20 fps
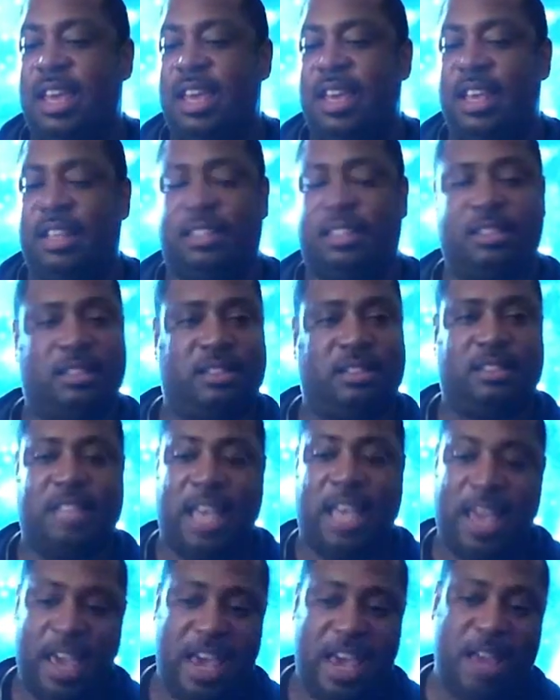it's
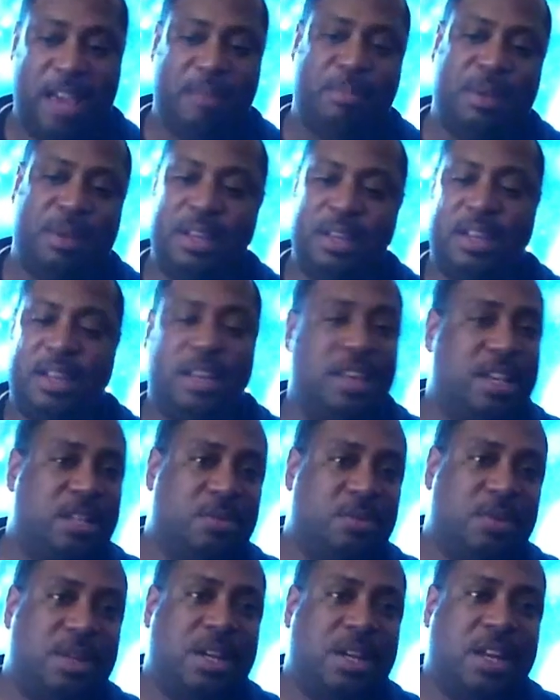sad, but it is
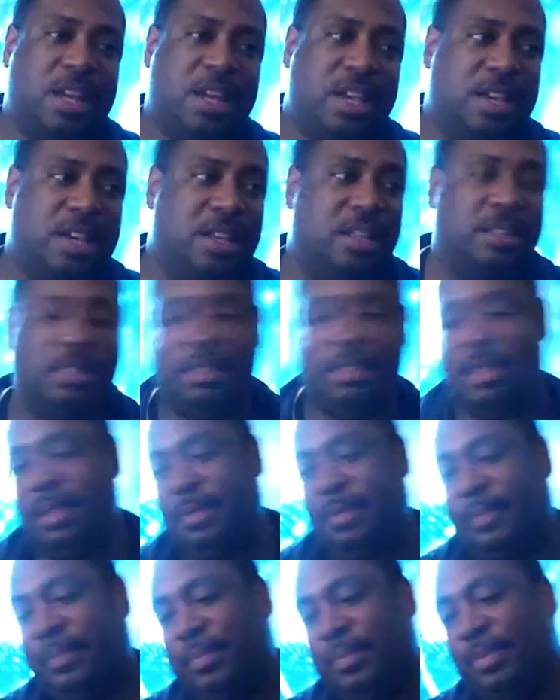what it is.
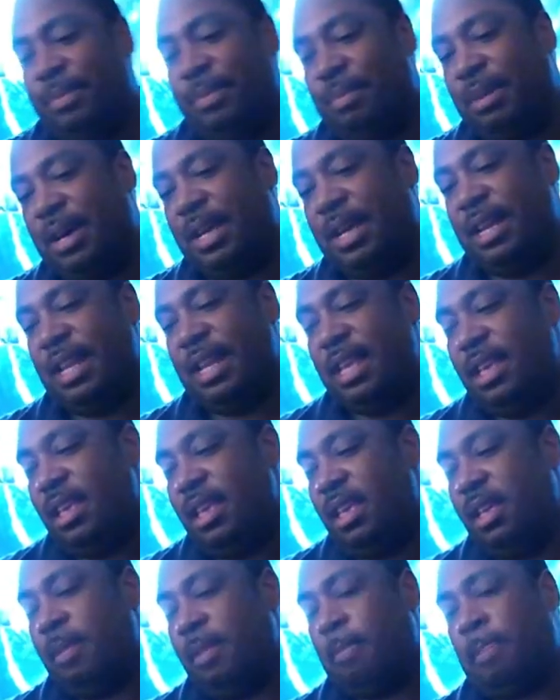But
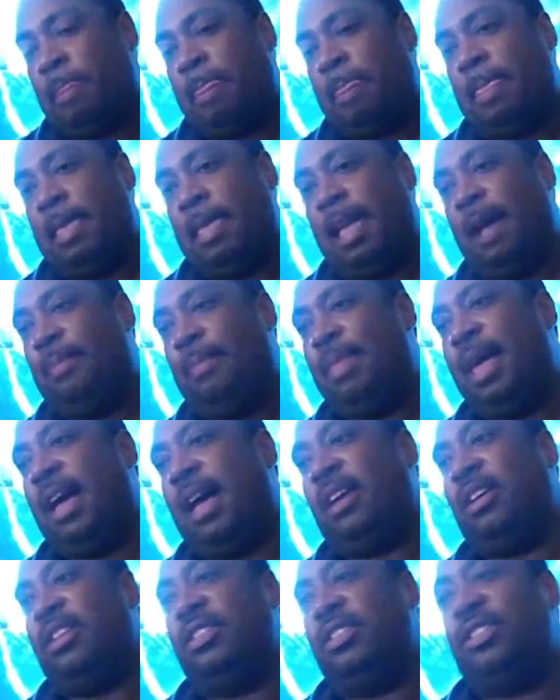I'm
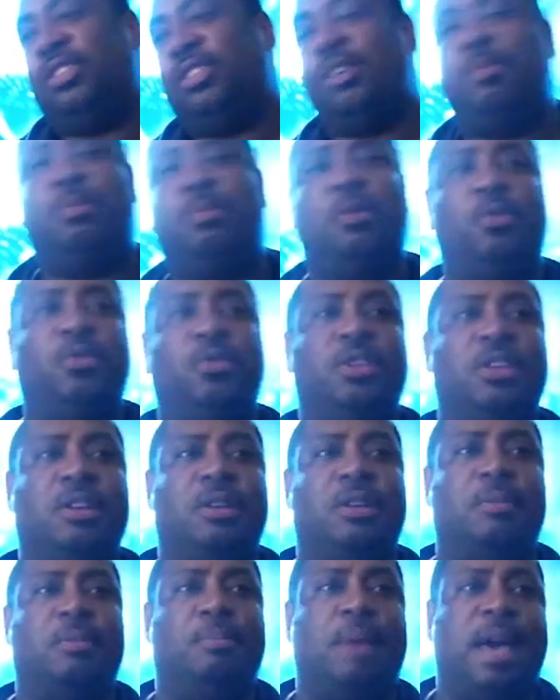not gonna jump on
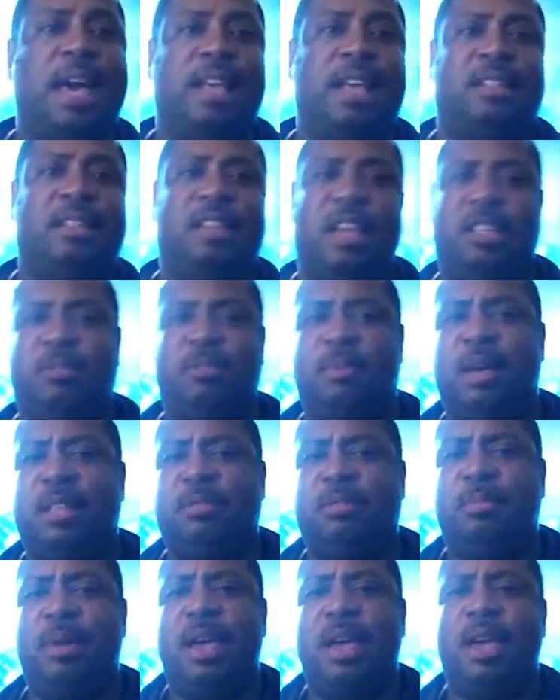the bash
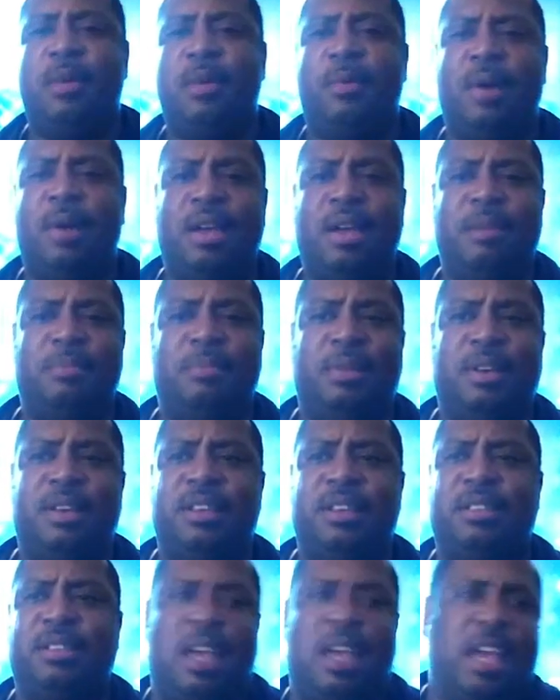Xbox bandwagon
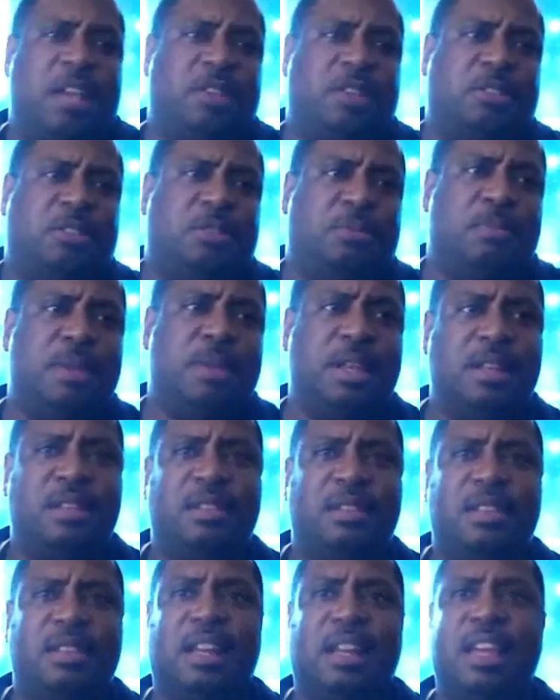because games has
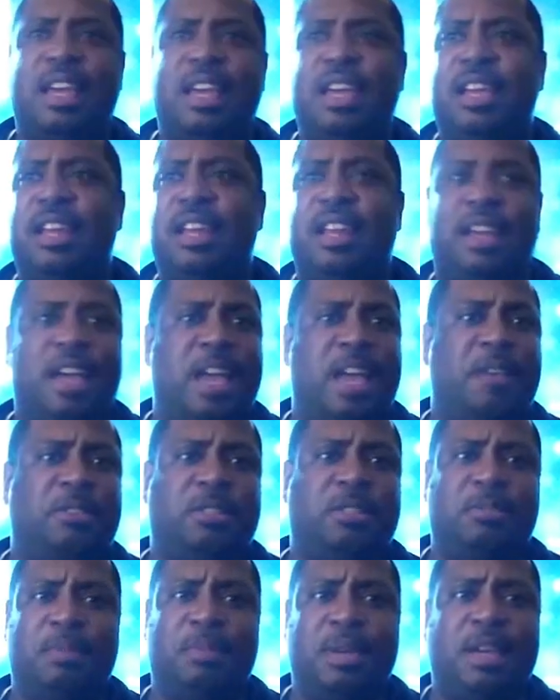been delayed and games
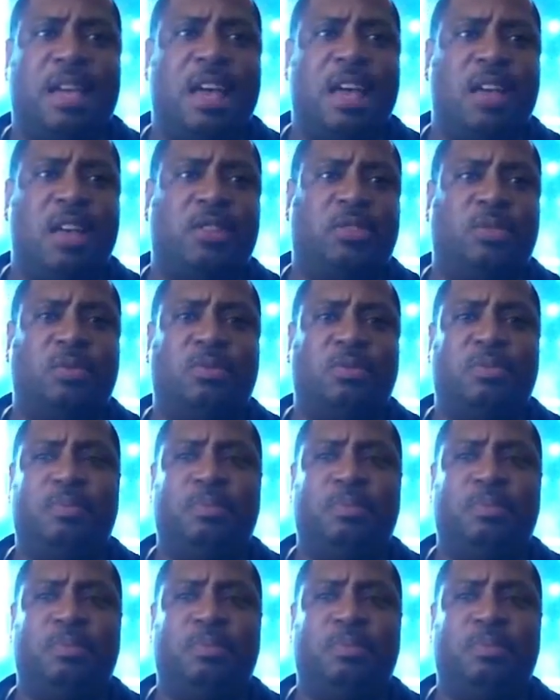has been canceled